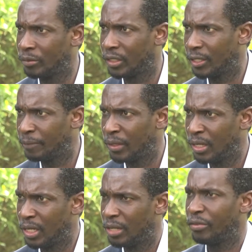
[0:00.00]
Yeah,
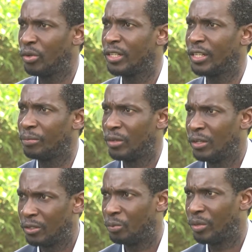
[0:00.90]
if you want to
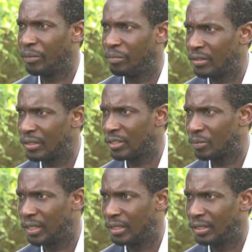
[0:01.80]
be a
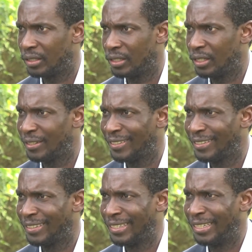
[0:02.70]
businessman, yeah,
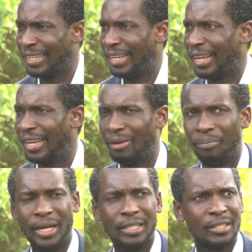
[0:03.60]

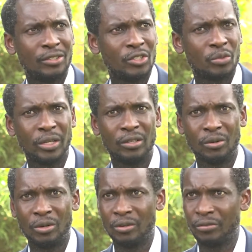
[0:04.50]
but you spend
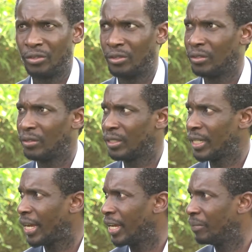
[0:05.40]
all of your
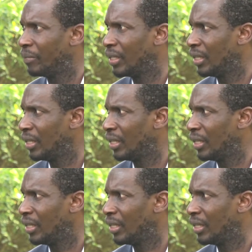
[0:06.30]
time